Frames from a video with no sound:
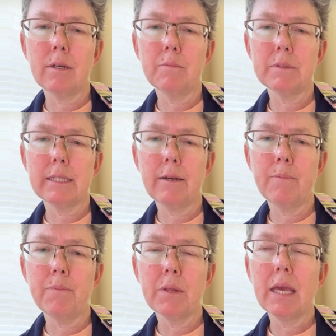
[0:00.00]
down,
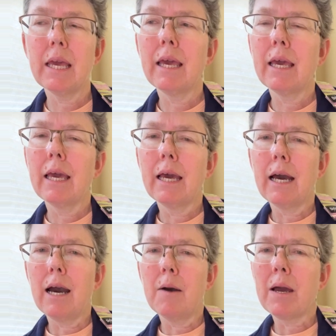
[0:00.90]

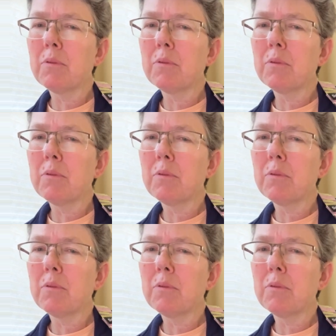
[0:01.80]
down.